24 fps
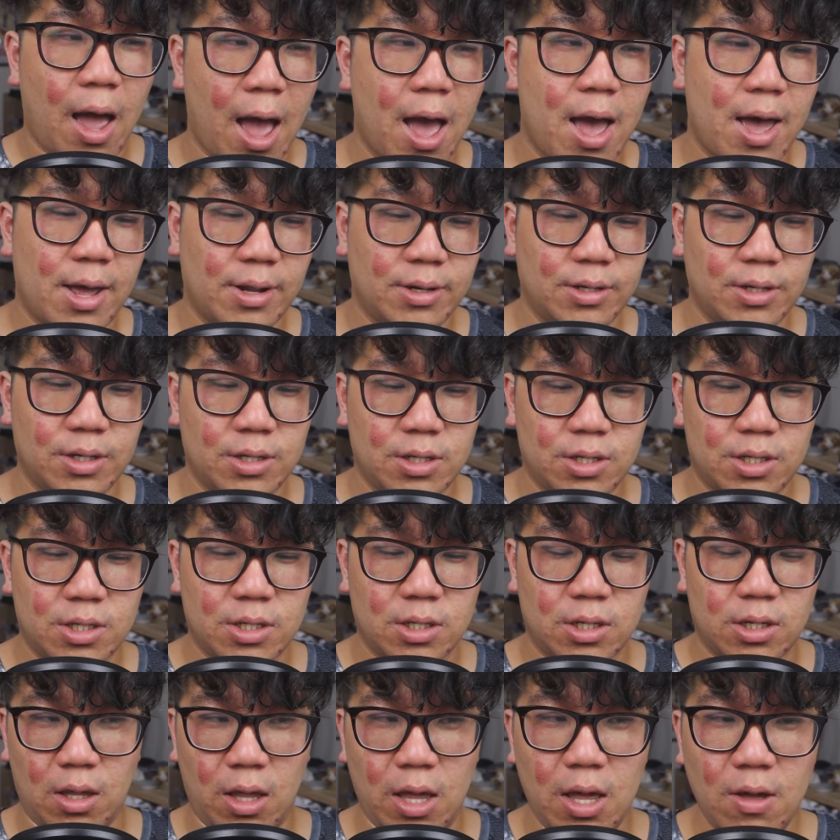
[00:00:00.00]
And
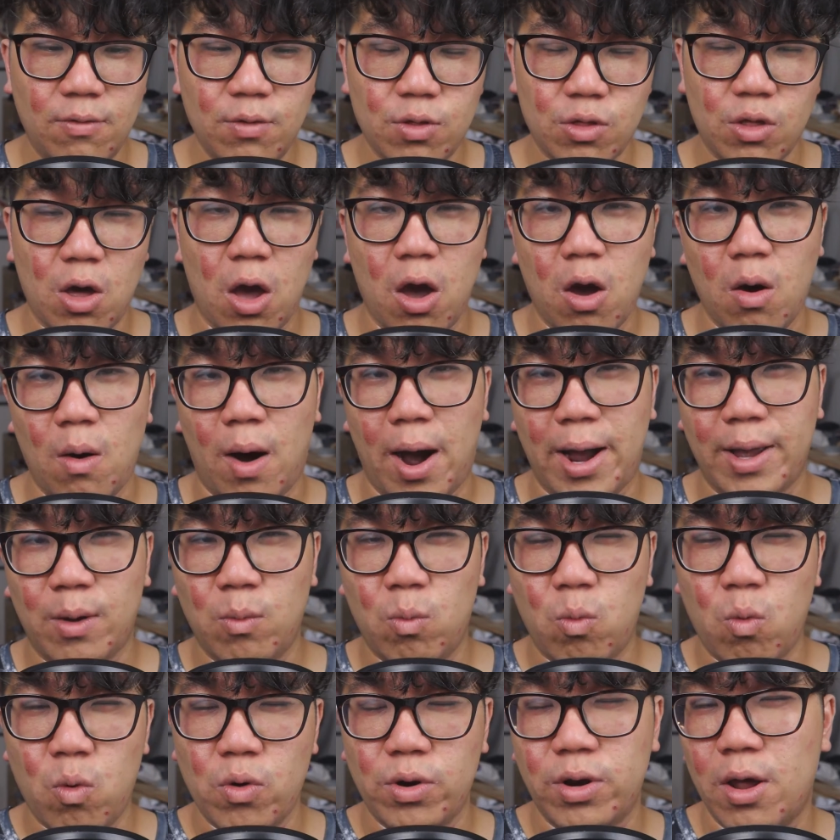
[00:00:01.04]
even though I
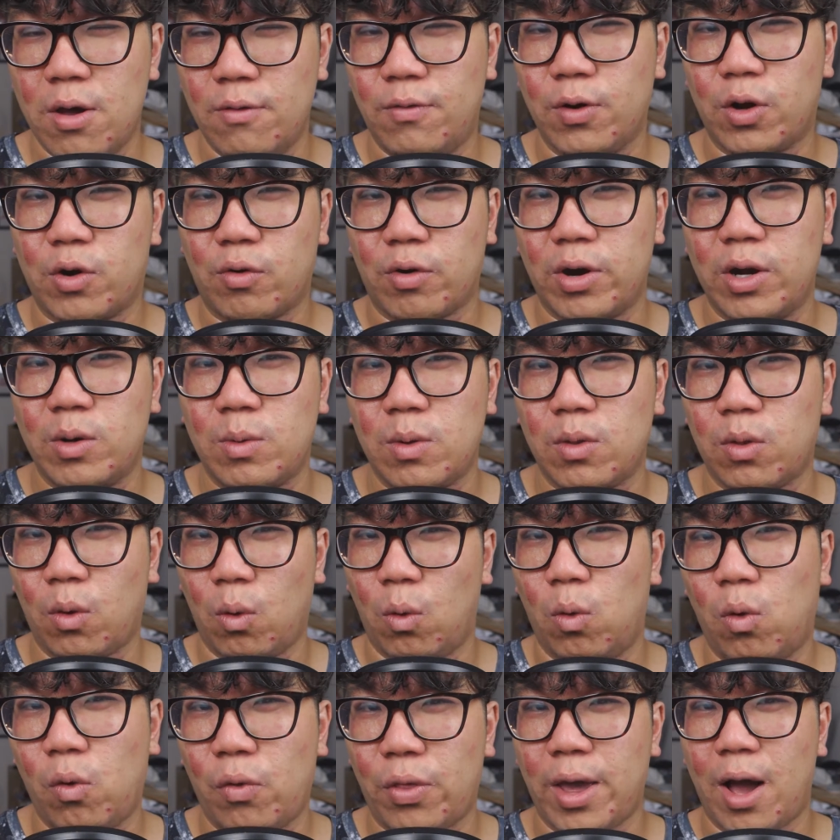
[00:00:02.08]
wouldn't have agreed with
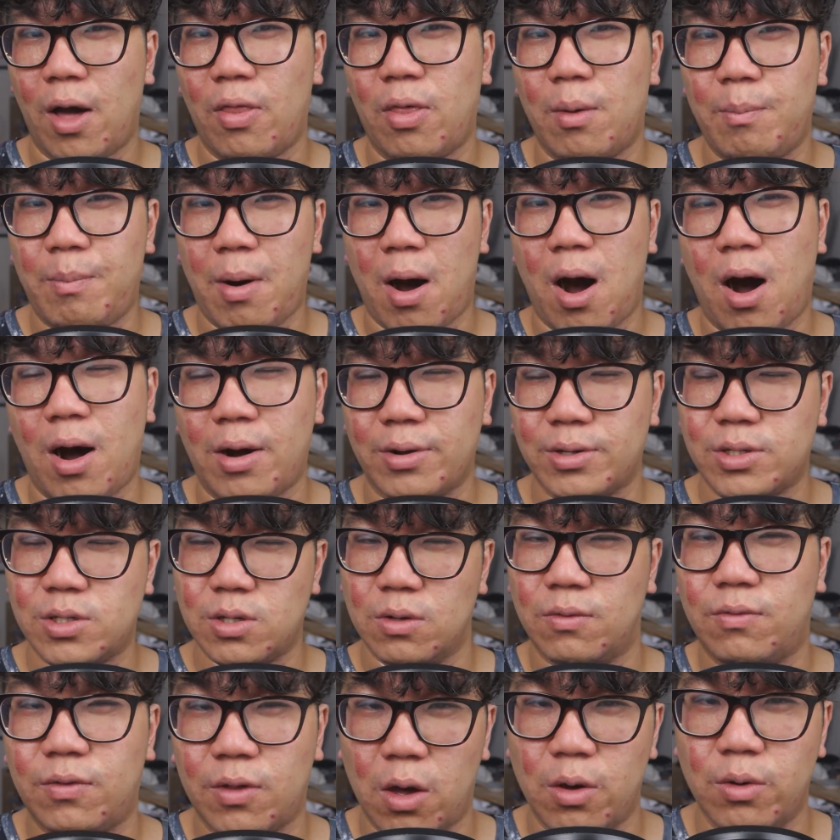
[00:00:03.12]
all the other parts
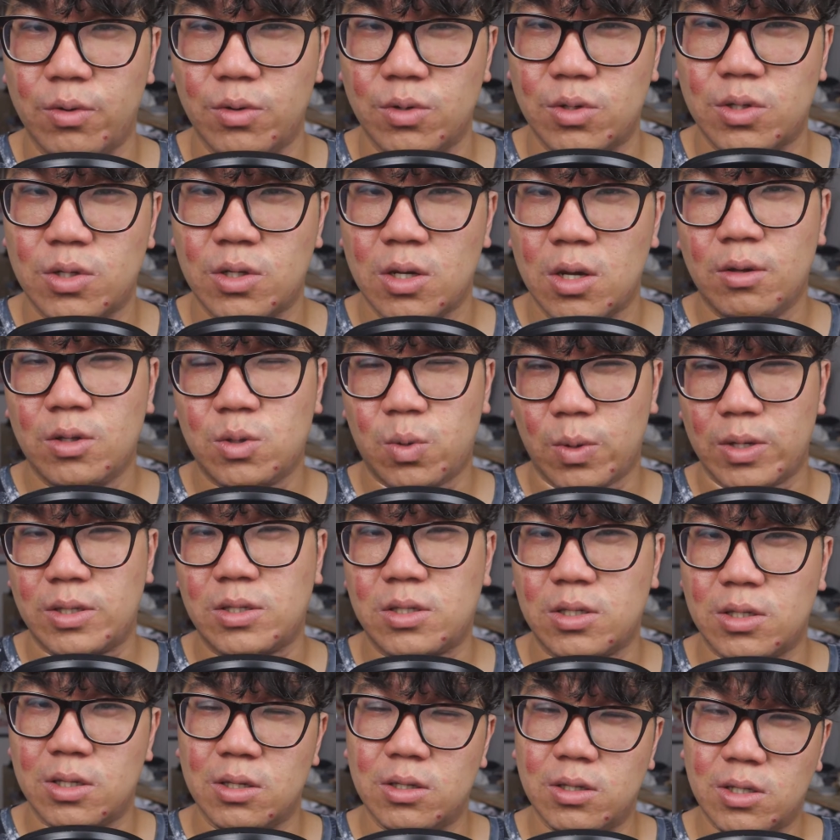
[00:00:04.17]
of those
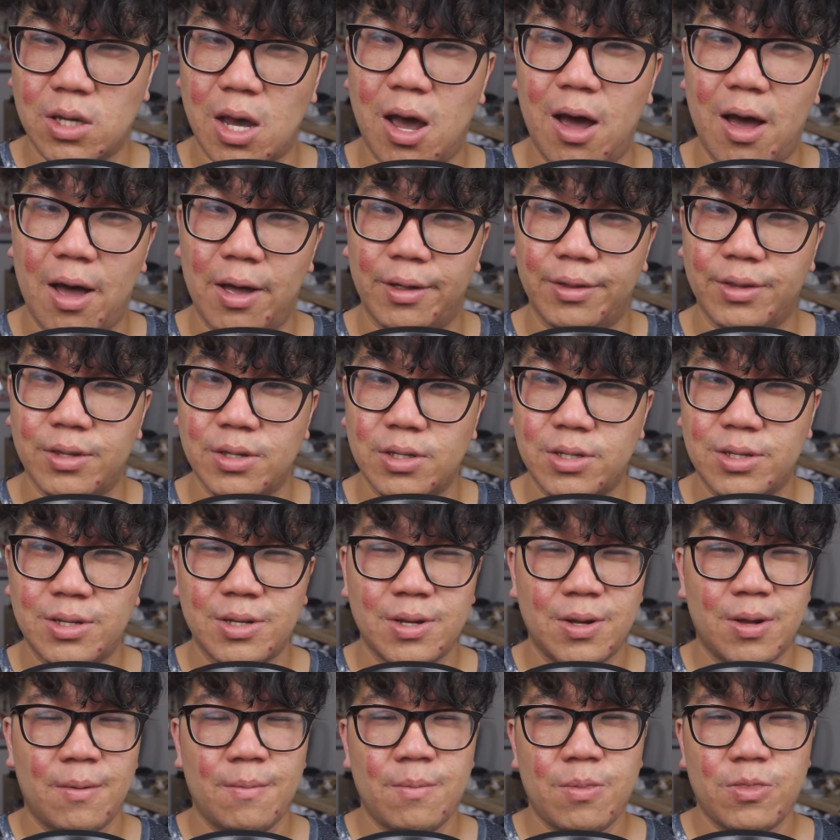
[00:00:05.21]
twists and turns, returns
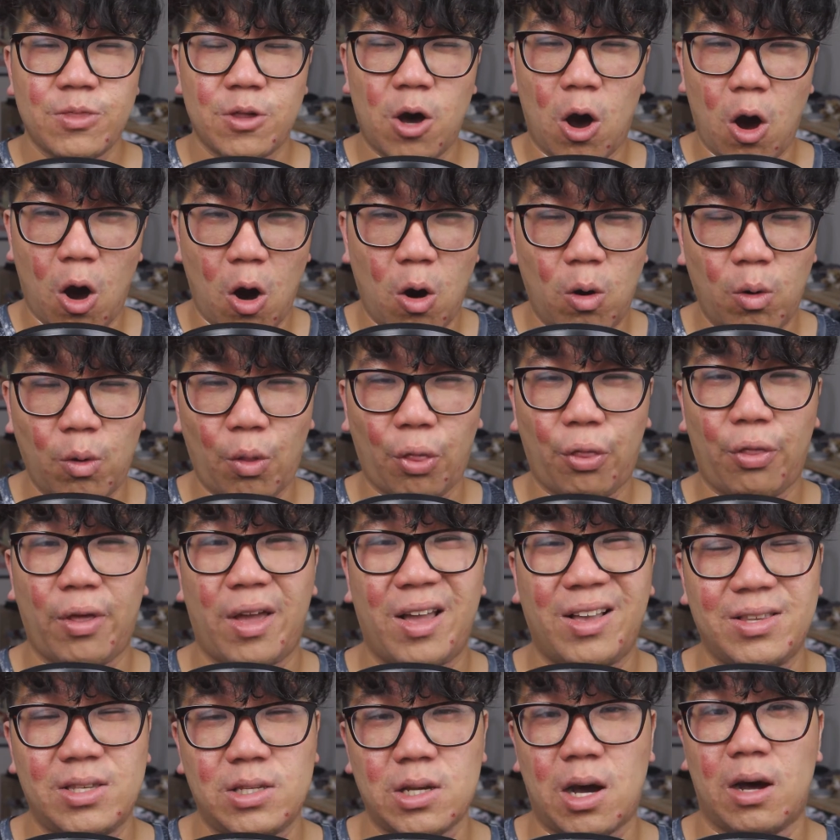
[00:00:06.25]
the whole
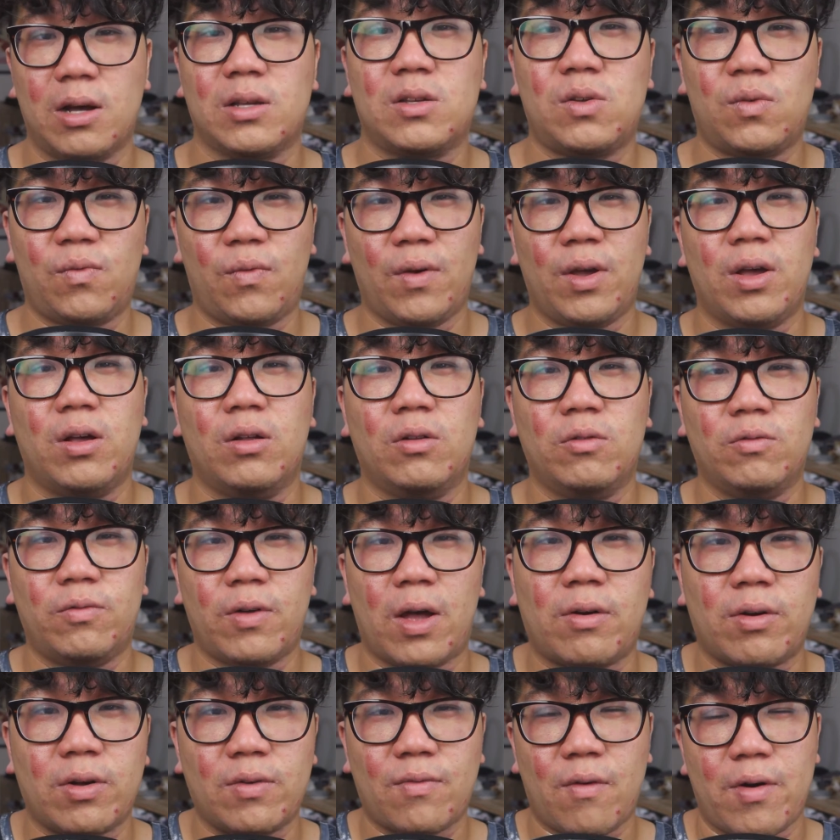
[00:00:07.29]
thing does feel
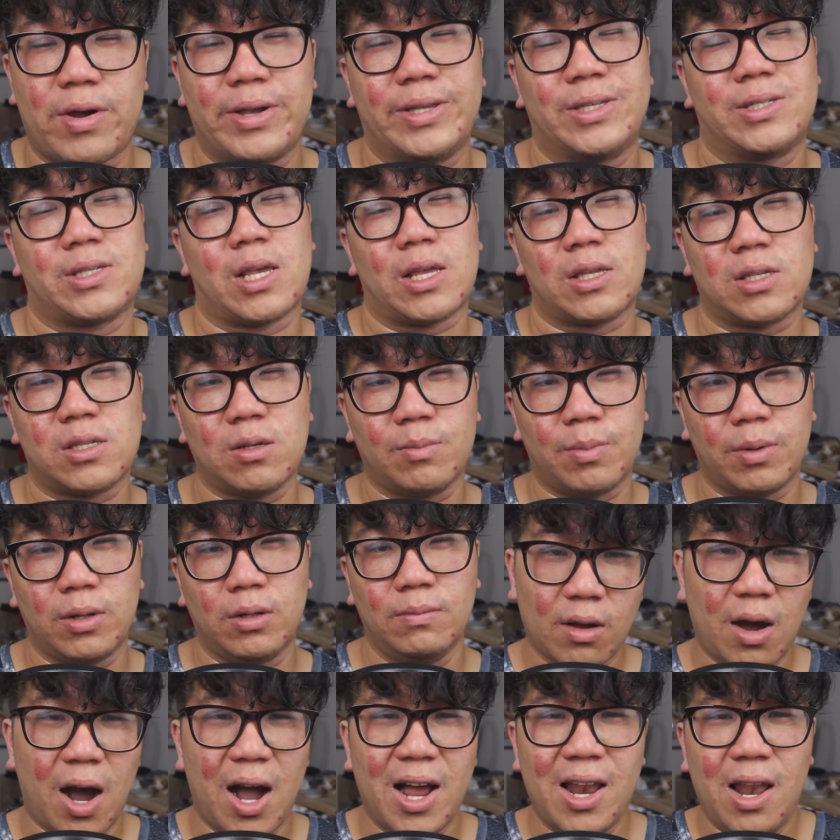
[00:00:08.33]
very, very sensible.
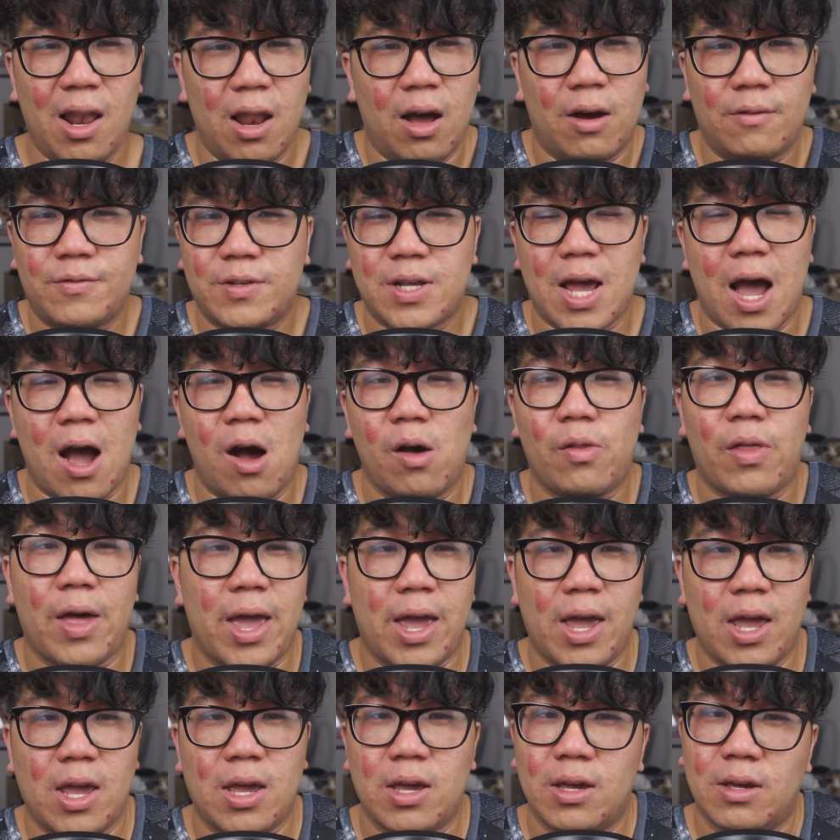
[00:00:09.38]
I loved how
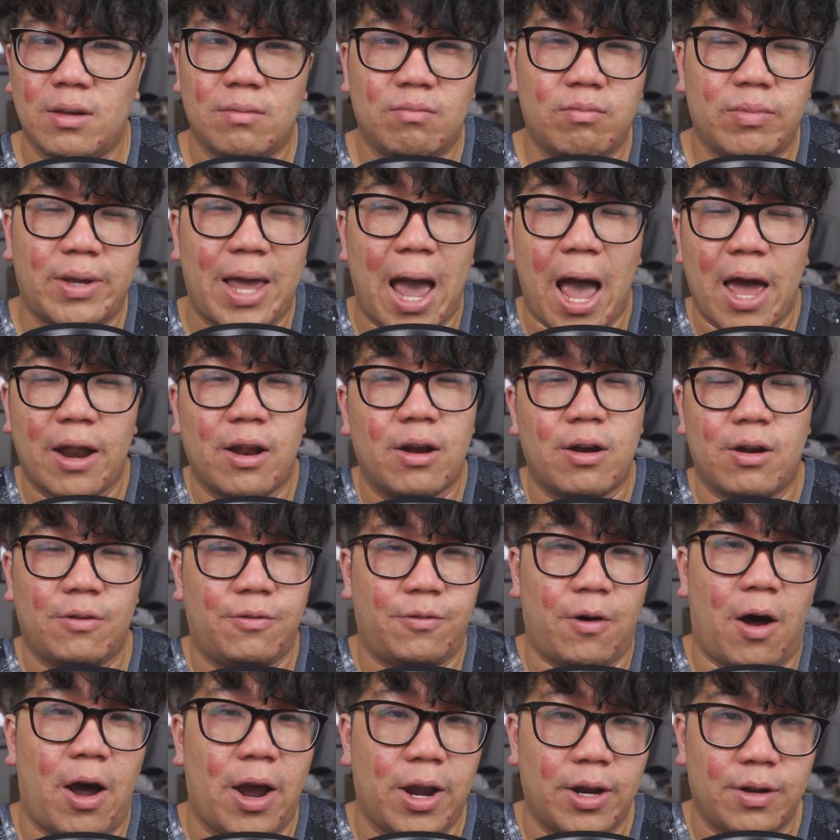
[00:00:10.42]
they
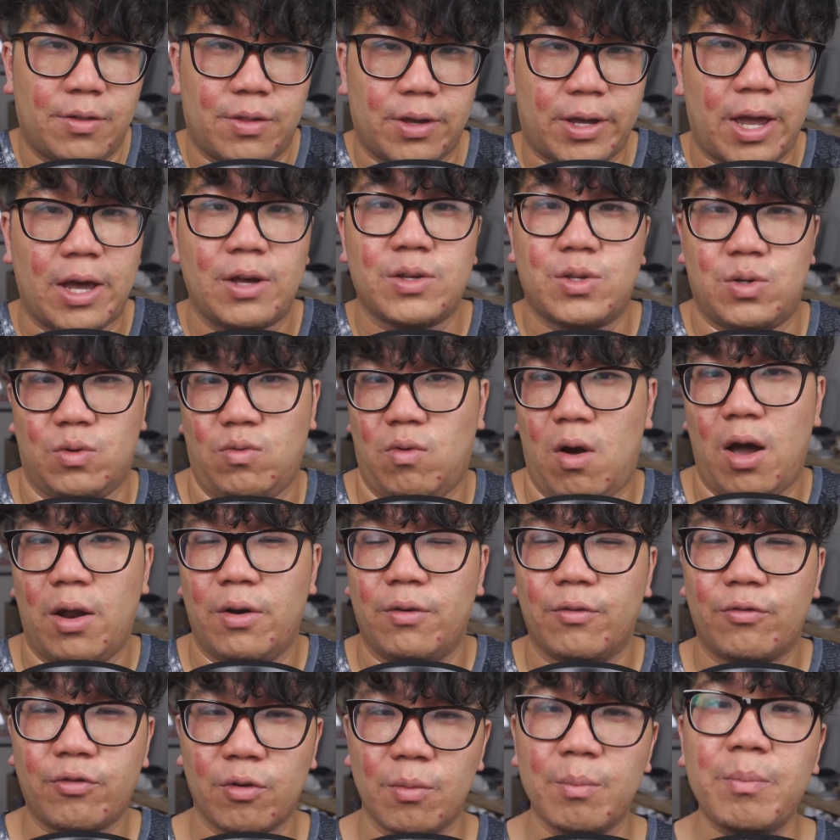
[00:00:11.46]
canonified the Kessel
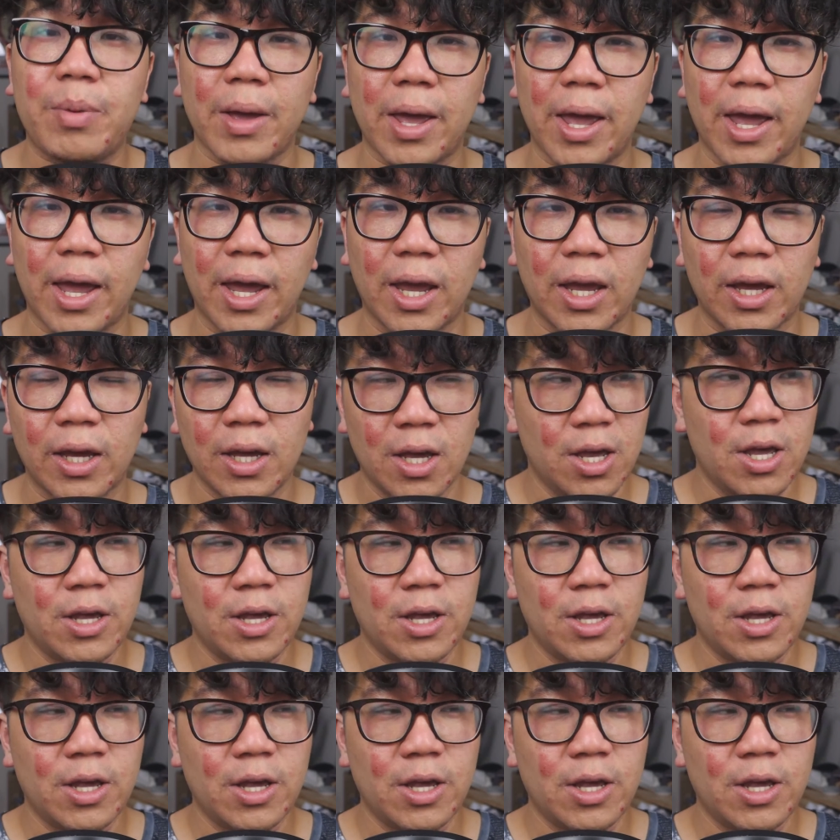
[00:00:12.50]
Run from being,